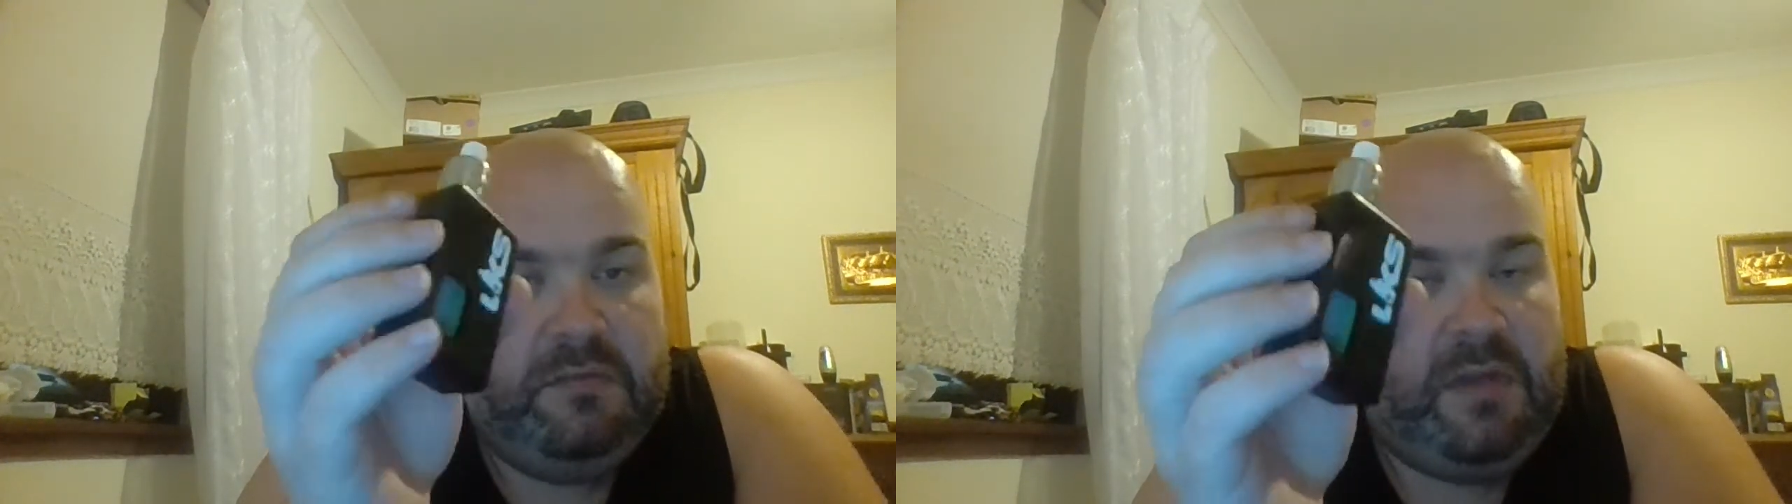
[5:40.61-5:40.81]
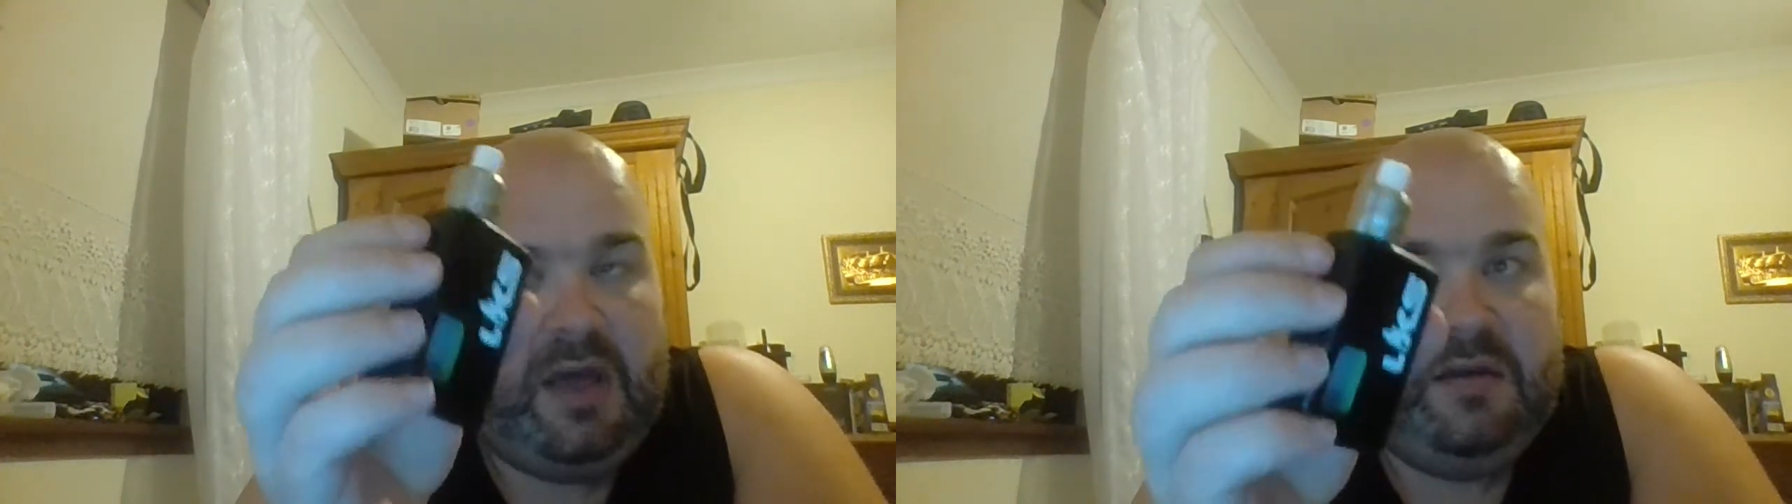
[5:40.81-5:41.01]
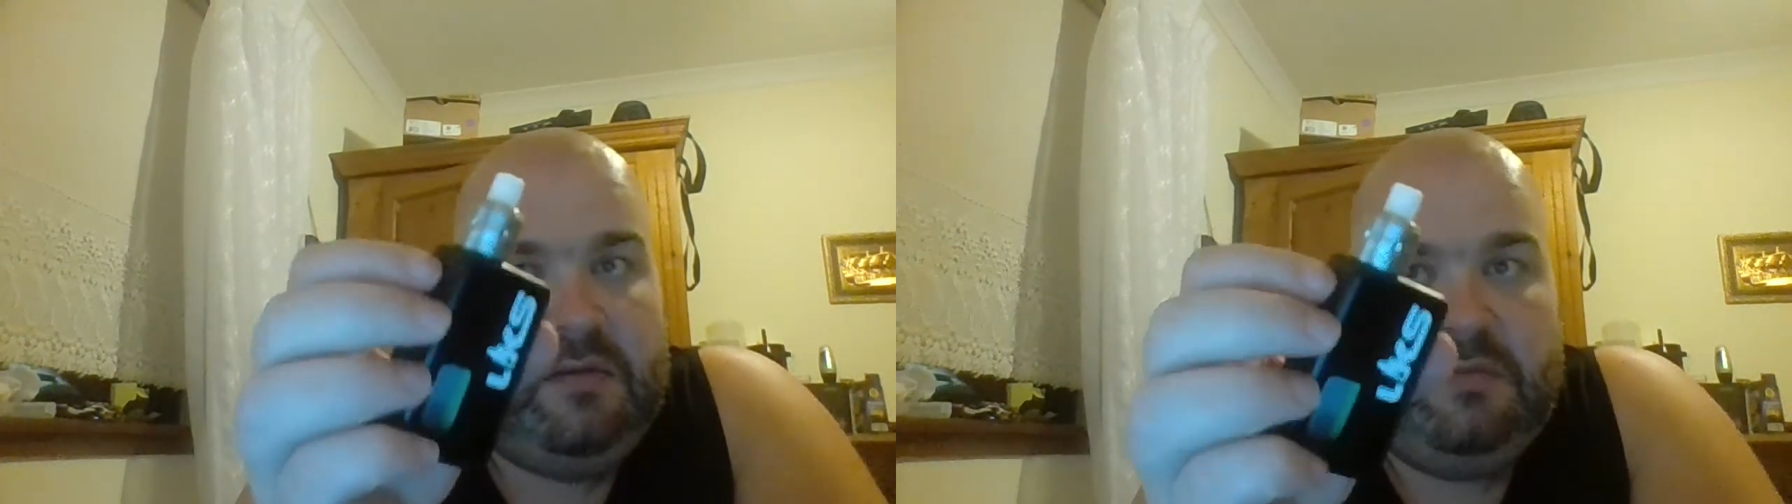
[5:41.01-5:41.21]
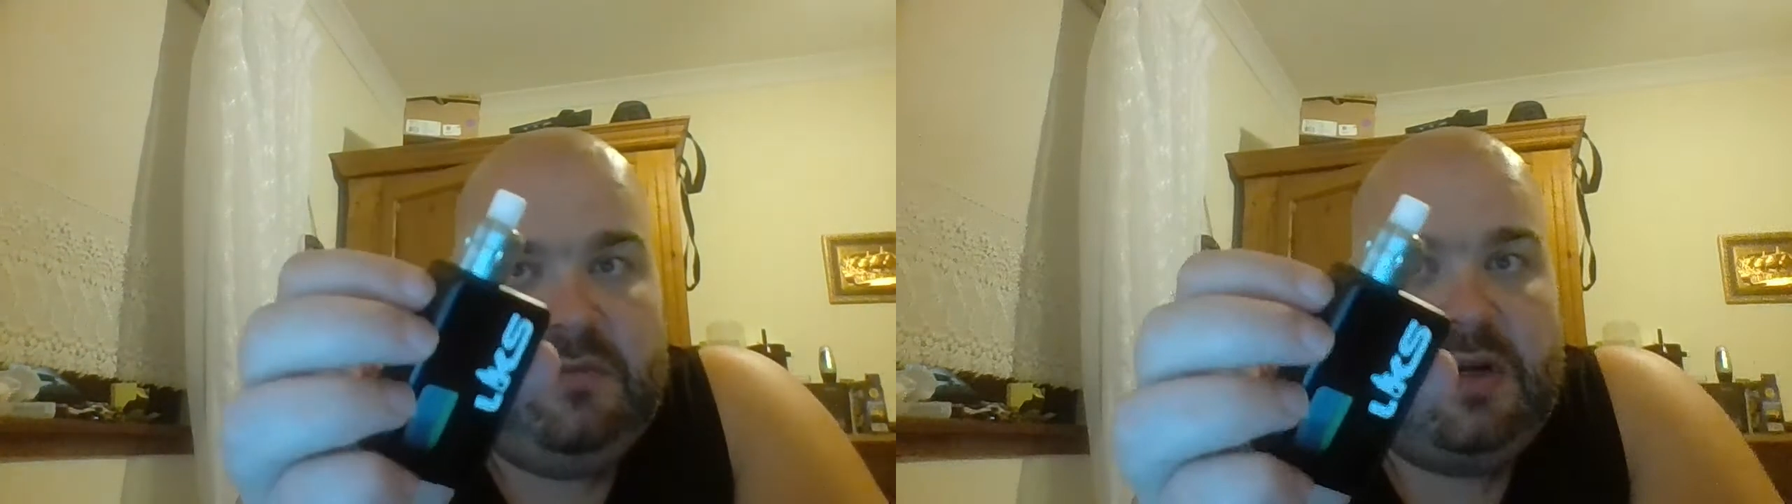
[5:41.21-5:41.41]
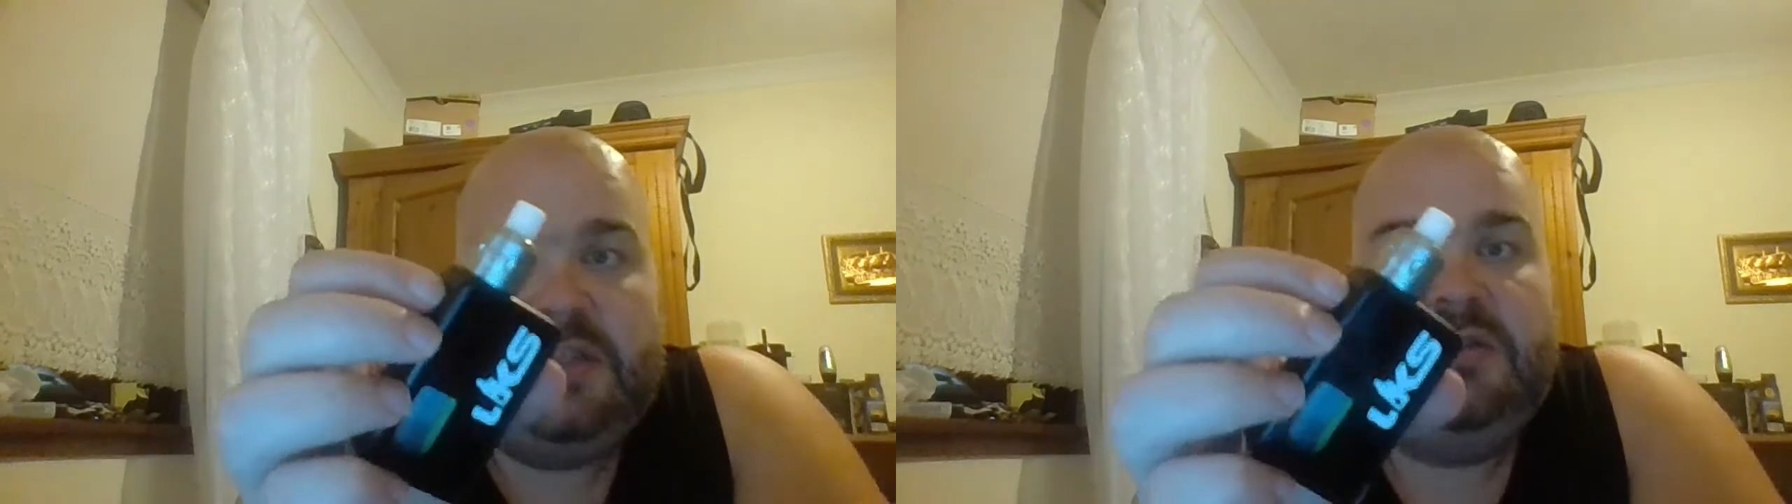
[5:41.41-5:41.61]
and
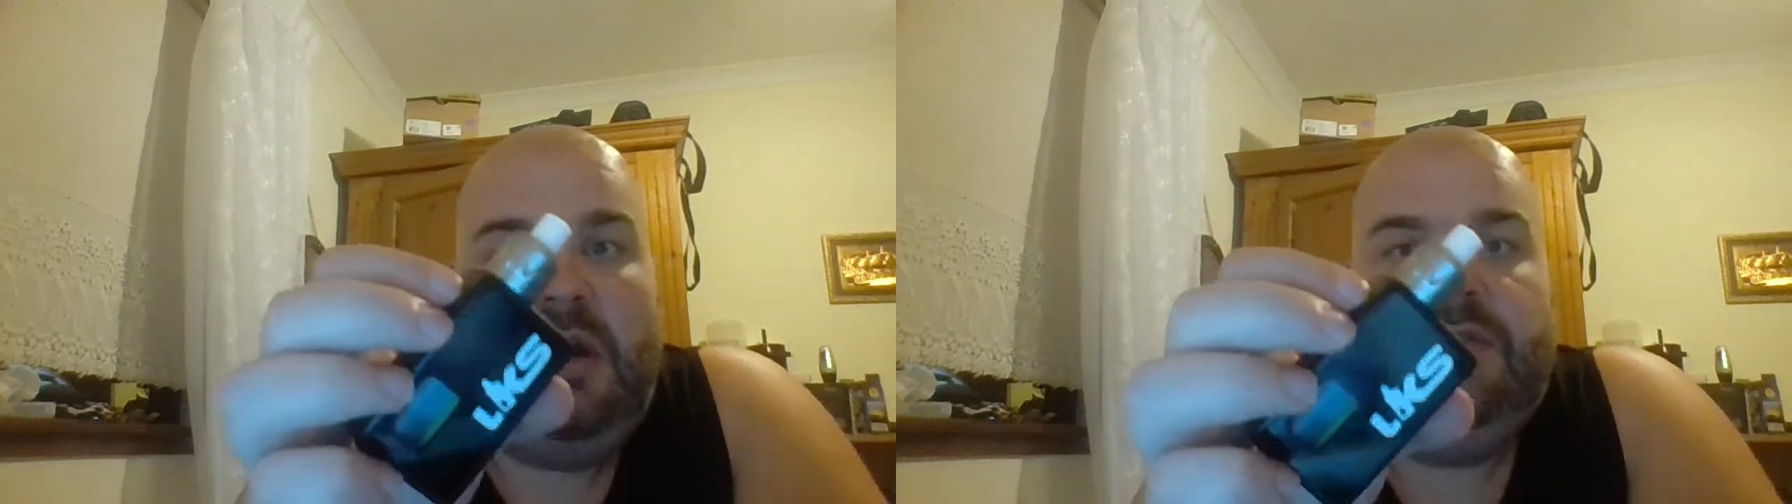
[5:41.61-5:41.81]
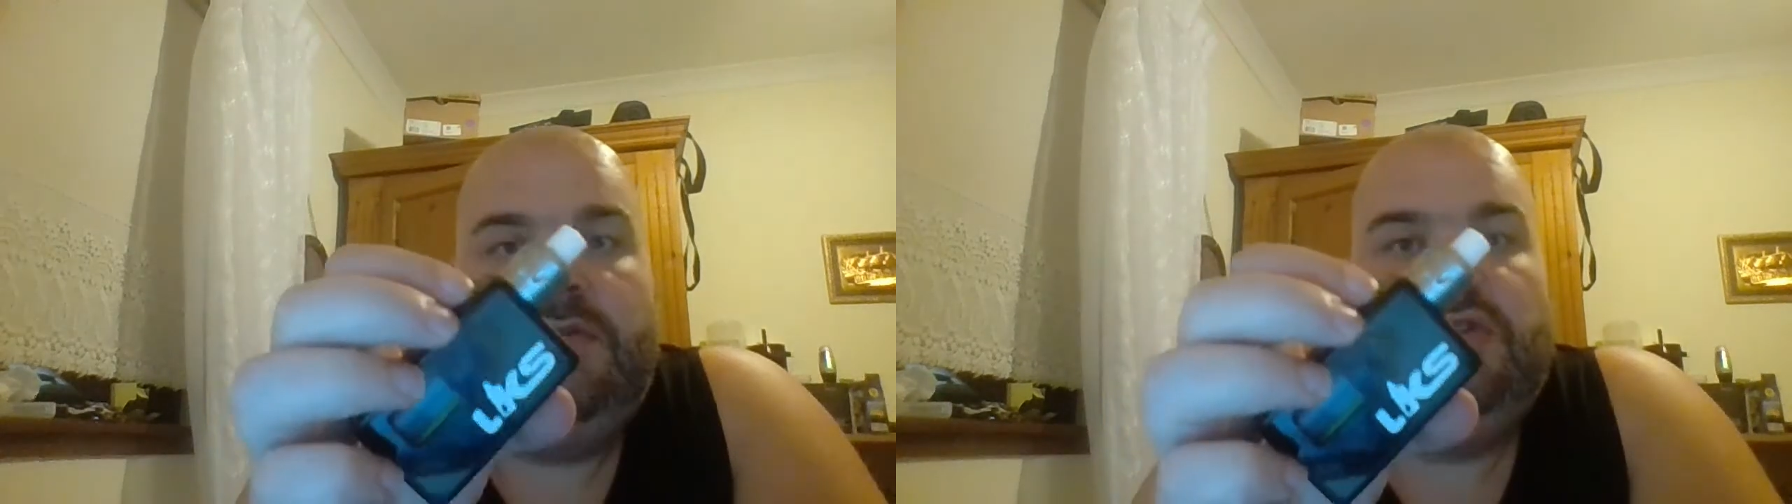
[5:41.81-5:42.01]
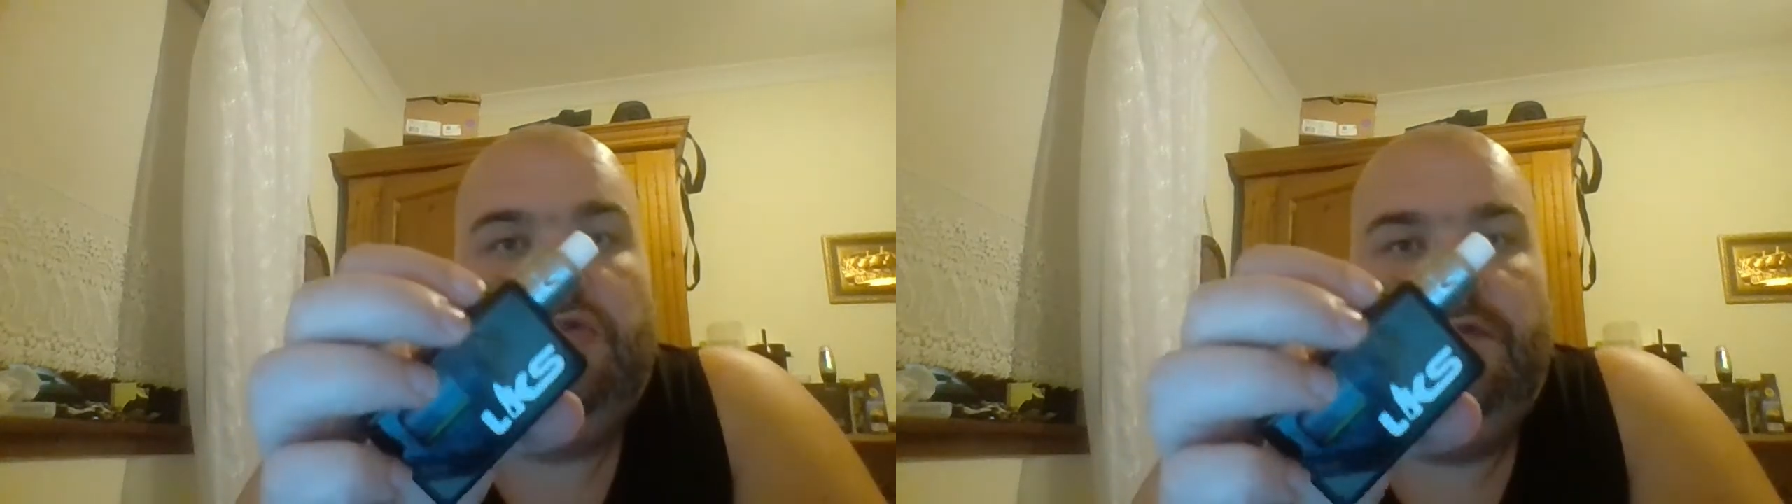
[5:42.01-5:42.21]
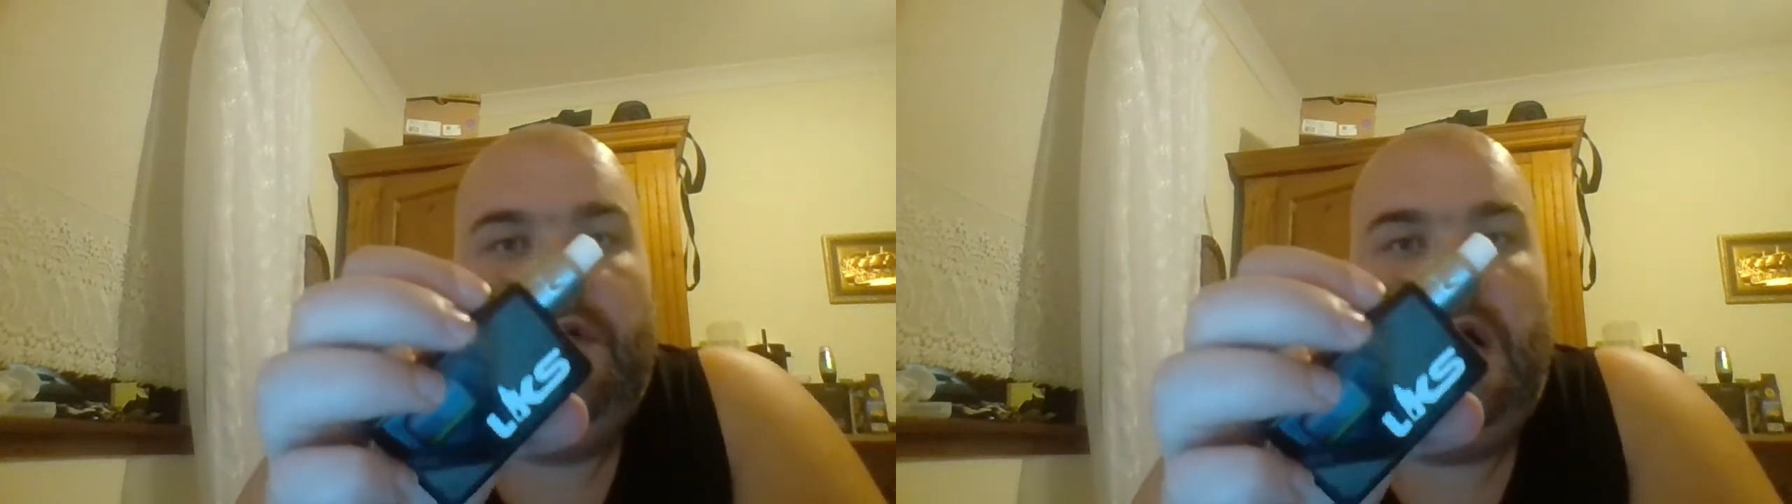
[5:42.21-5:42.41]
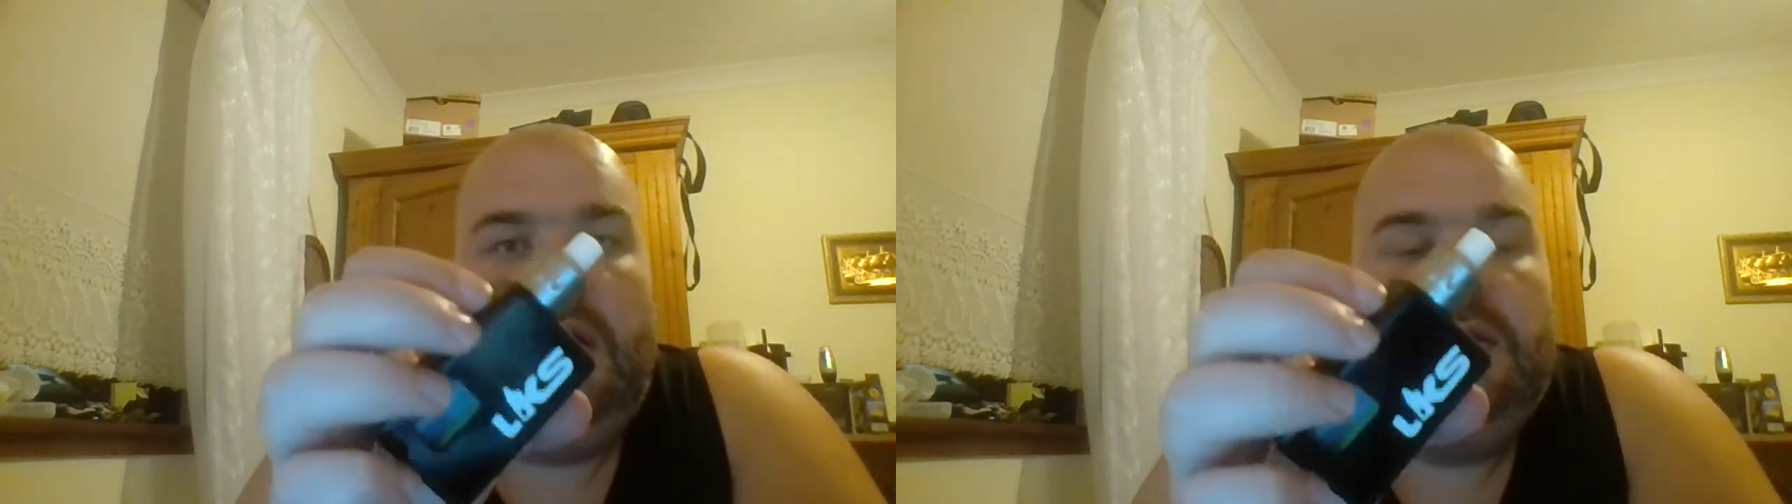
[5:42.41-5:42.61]
there is nothing so far.